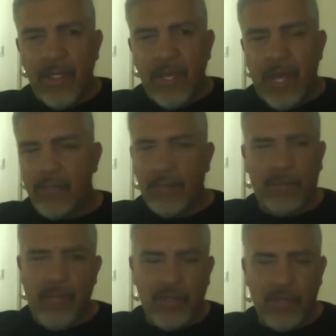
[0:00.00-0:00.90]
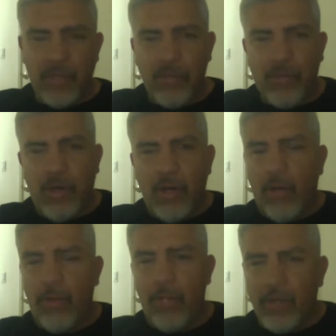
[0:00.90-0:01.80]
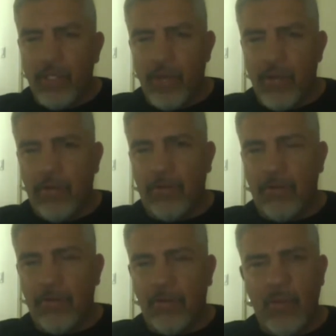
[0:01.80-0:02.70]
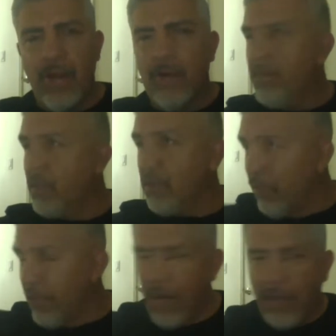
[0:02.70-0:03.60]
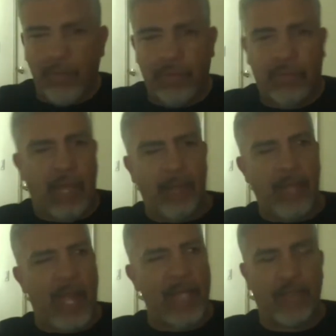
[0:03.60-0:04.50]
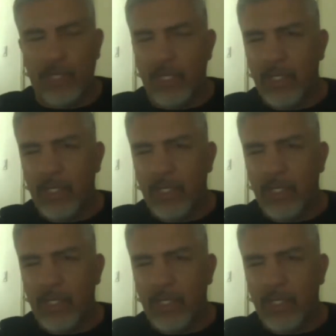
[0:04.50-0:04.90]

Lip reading: I just made sure there was a car. No, but there was an arrow. Where? It's over there. It was like behind a tree.